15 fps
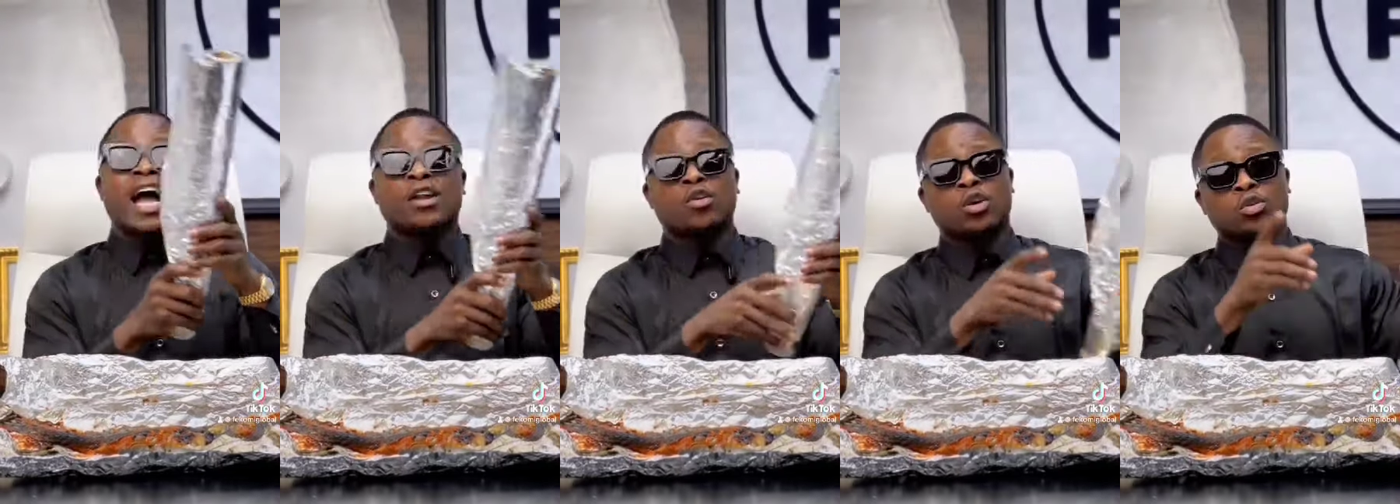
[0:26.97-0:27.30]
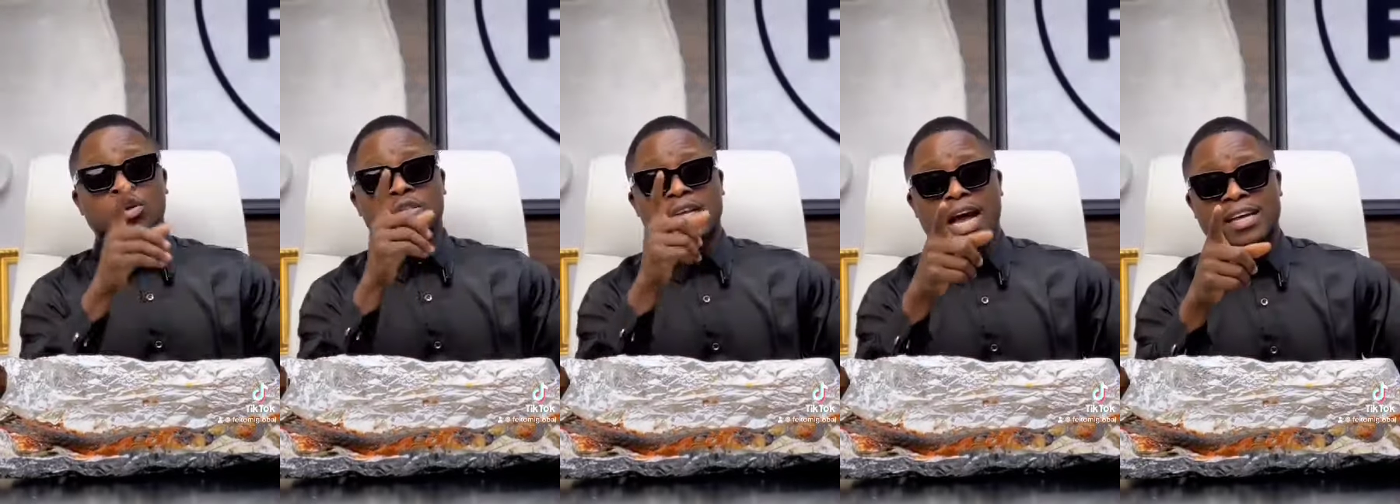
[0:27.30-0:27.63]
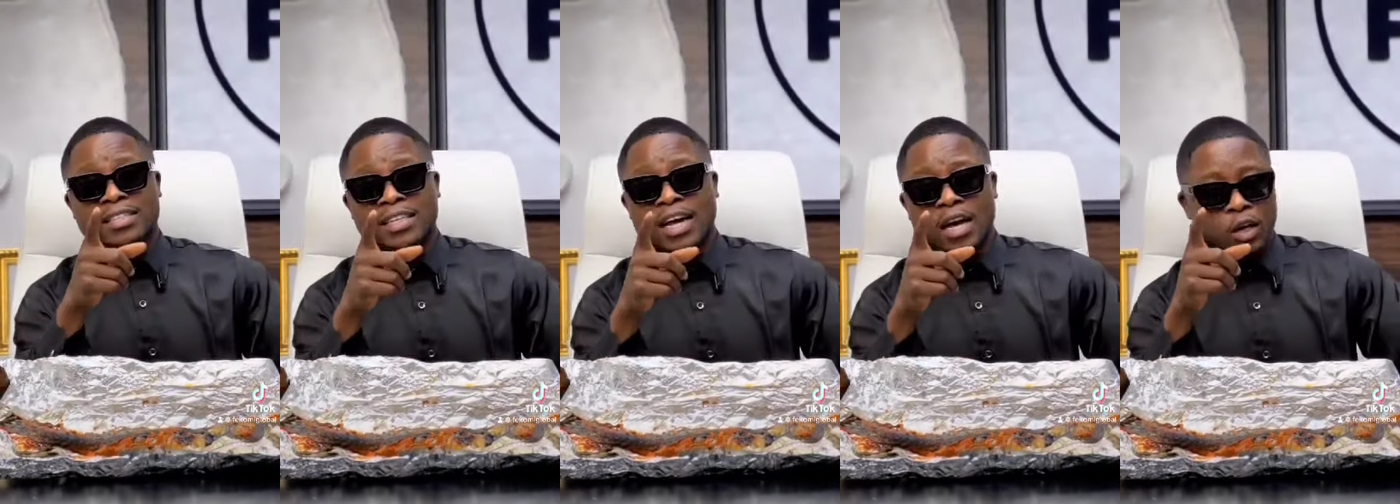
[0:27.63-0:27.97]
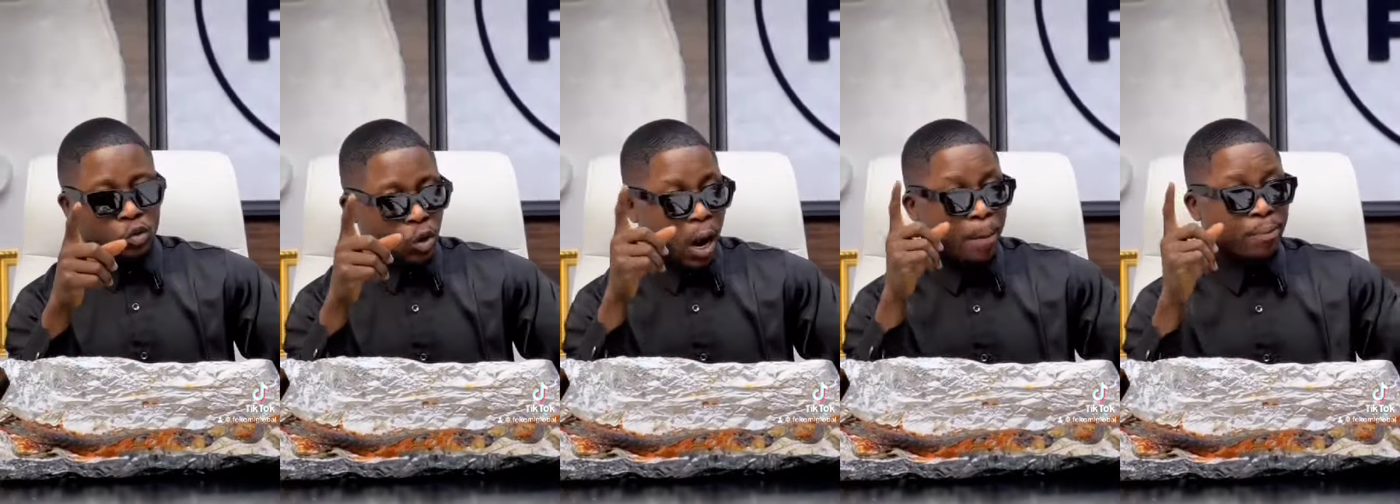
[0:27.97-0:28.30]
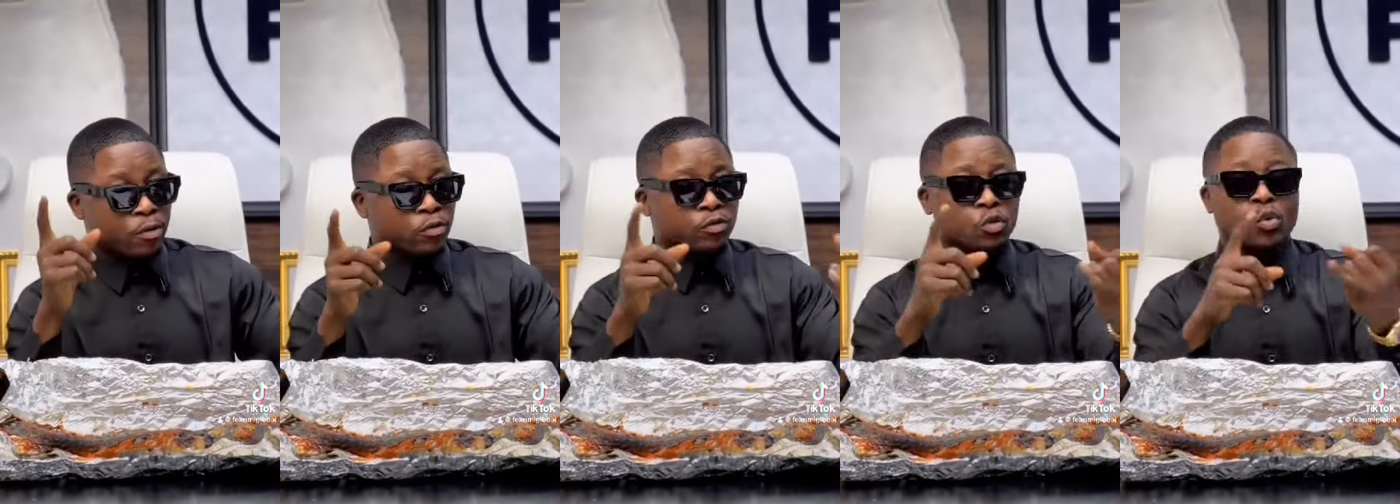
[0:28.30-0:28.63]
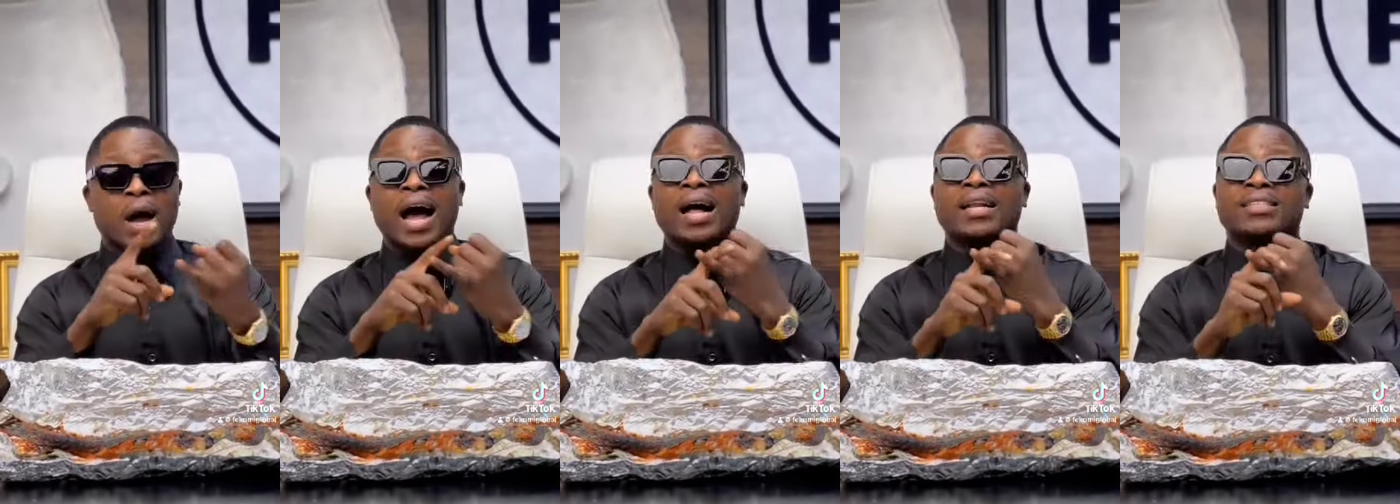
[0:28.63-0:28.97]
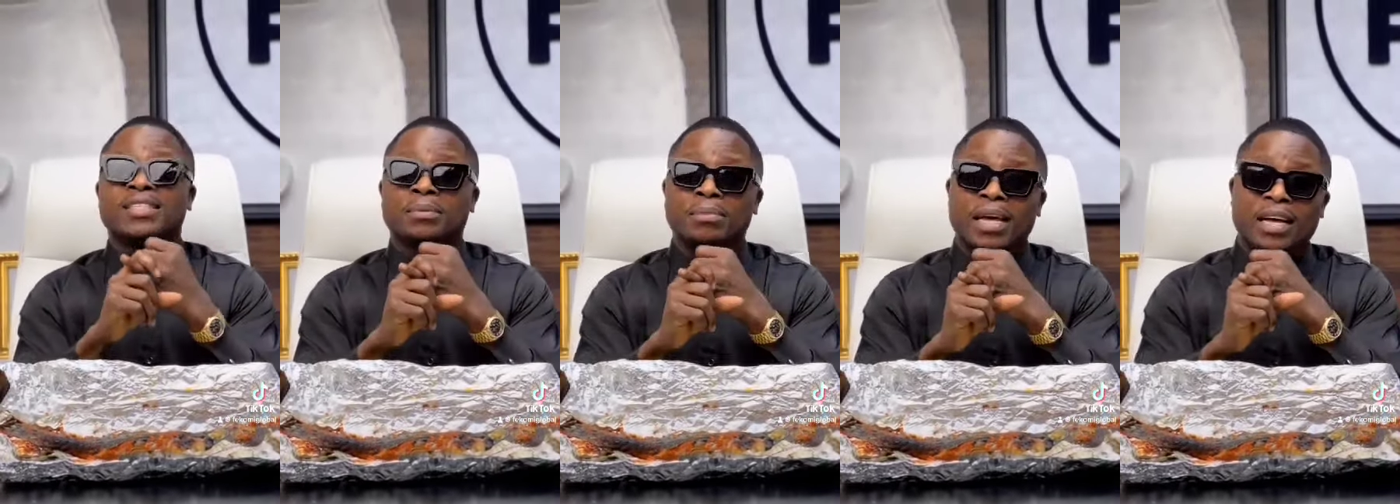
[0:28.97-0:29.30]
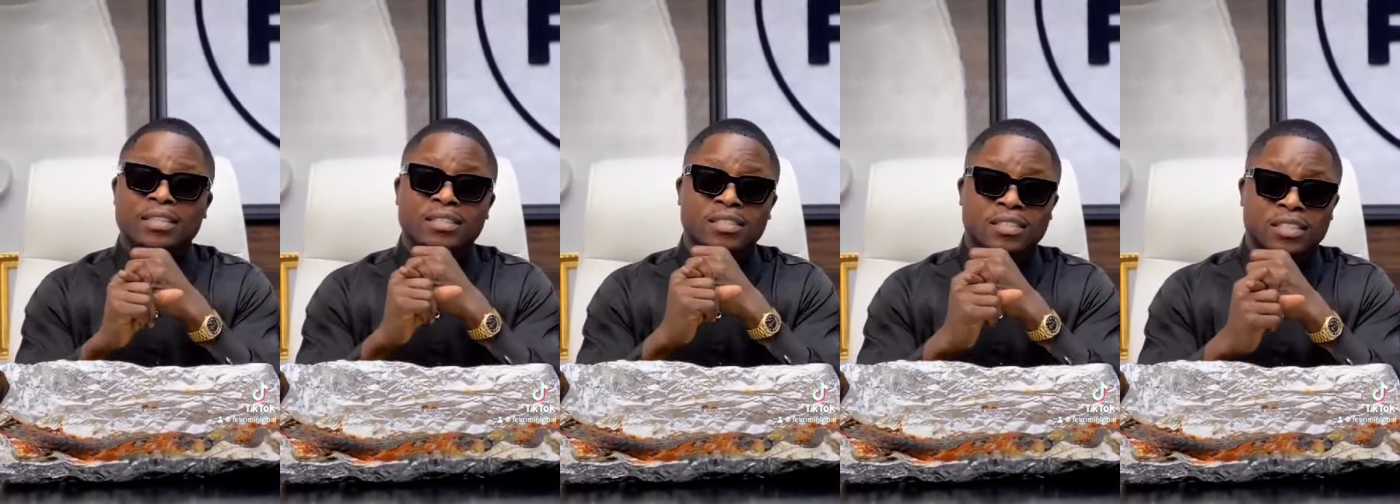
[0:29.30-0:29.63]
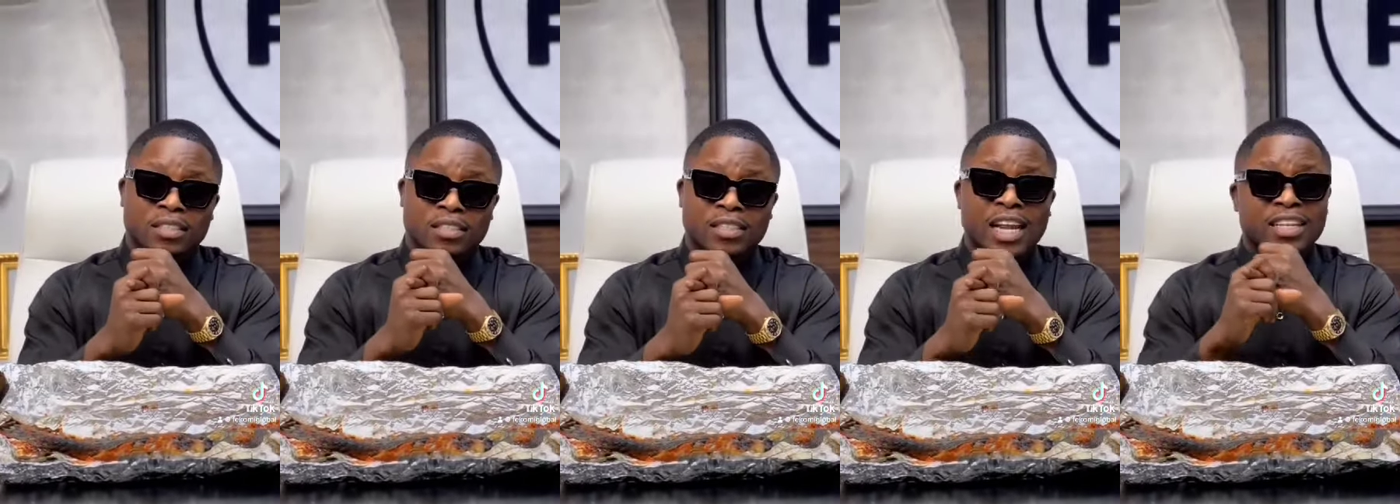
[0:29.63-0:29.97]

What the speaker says: And not just cancer, you are prone to Alzheimer's disease.